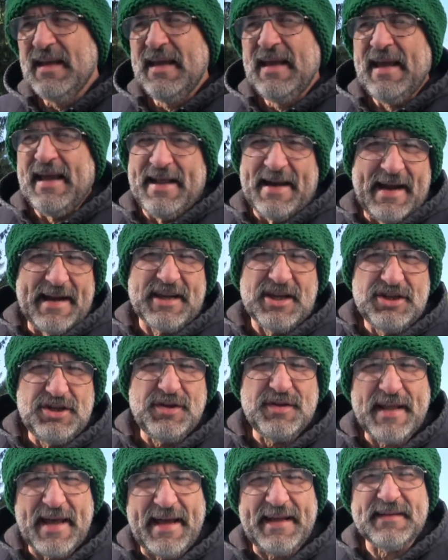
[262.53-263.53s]
And I can
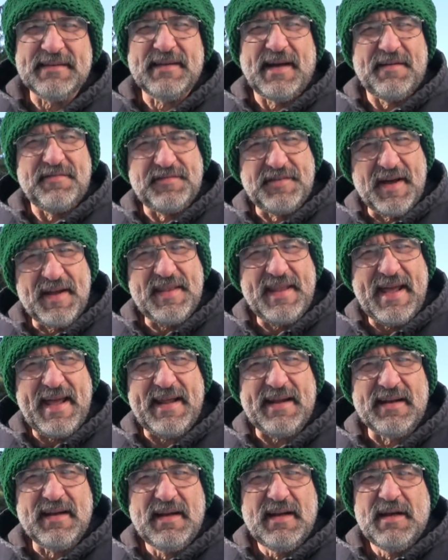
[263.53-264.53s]
do that. I've done
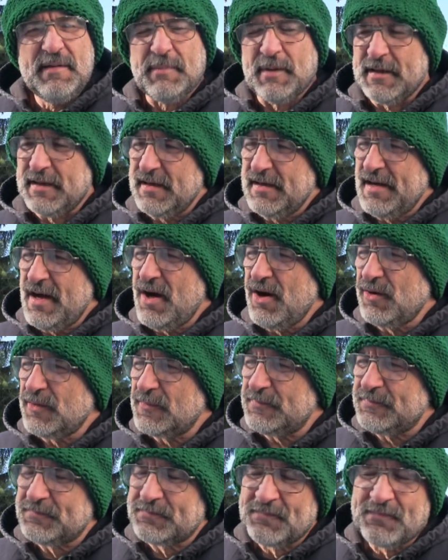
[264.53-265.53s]
that. But you know,
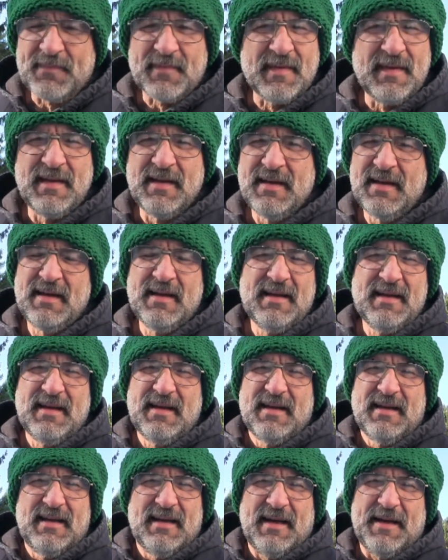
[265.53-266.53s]

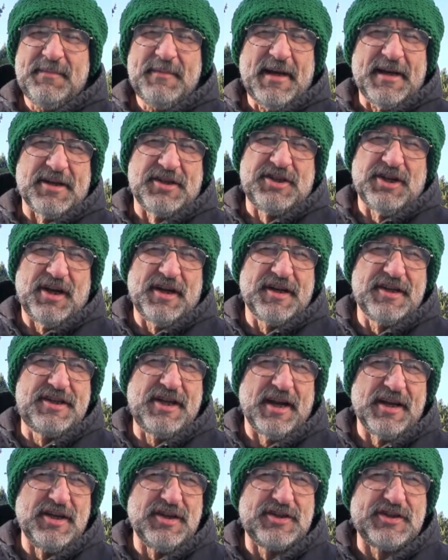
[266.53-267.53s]
I'm not as young as
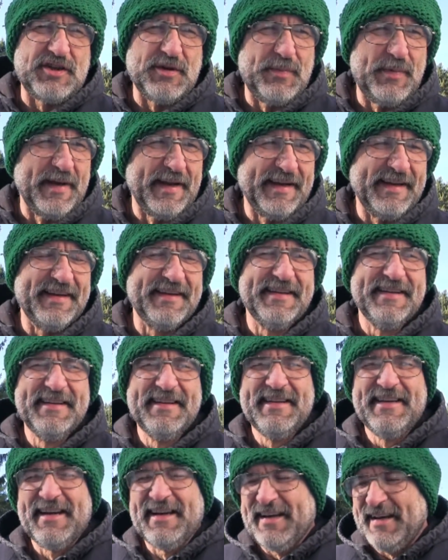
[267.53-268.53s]
I used to be.
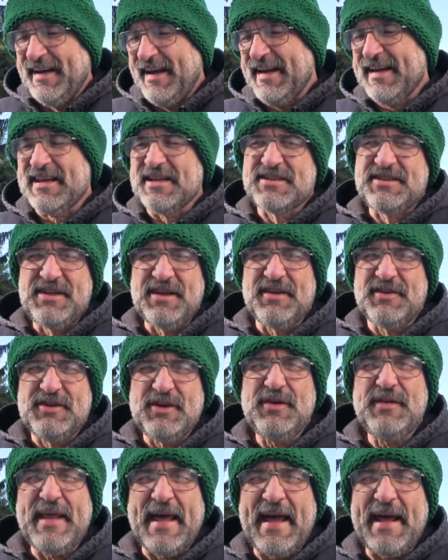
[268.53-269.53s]
I can still
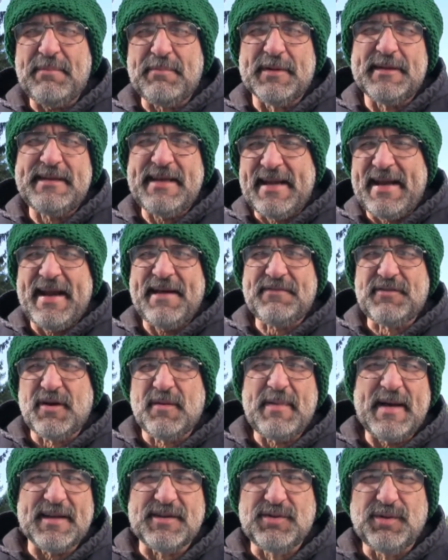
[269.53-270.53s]
do that, but then after
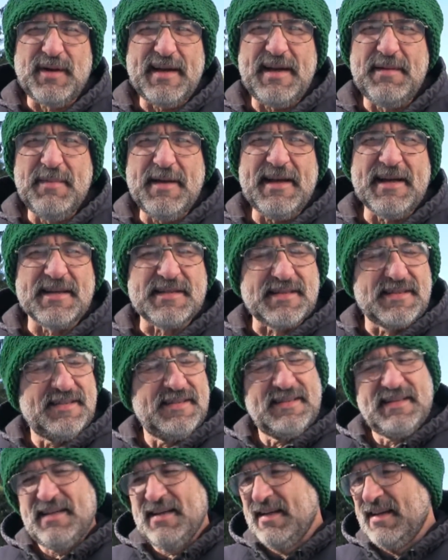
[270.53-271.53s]
about 20 minutes,
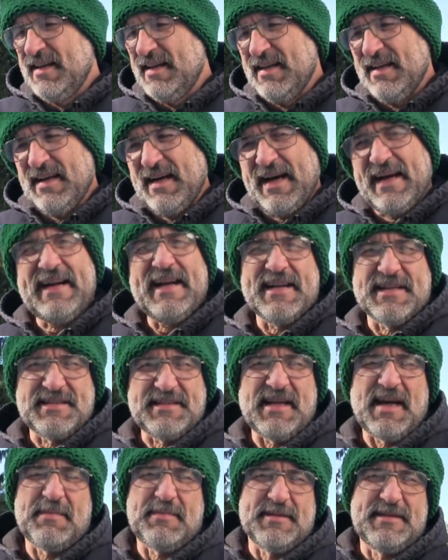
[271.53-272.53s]
I got to
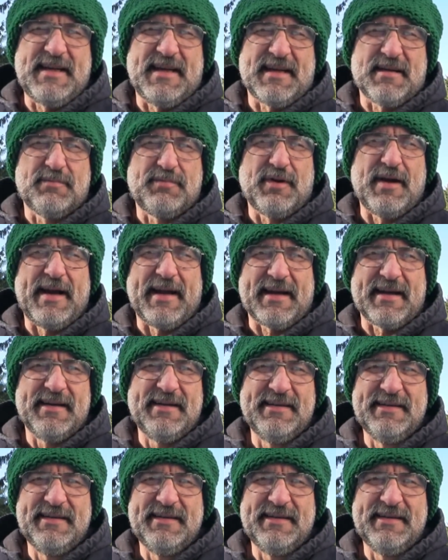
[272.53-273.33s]
stop and take a break.